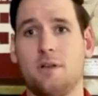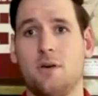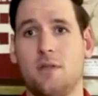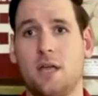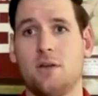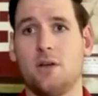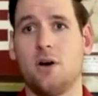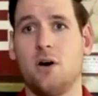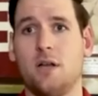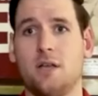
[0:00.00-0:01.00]
you know, they could have
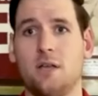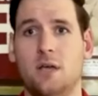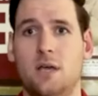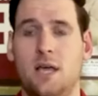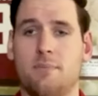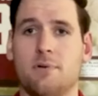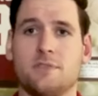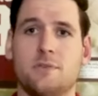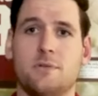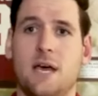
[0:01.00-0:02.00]
gone and
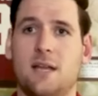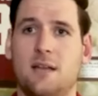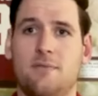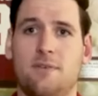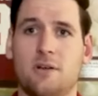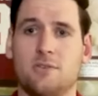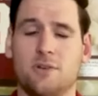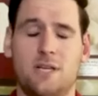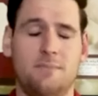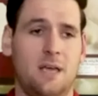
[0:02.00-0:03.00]
pursued that NFL
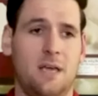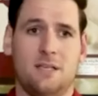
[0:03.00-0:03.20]
dream.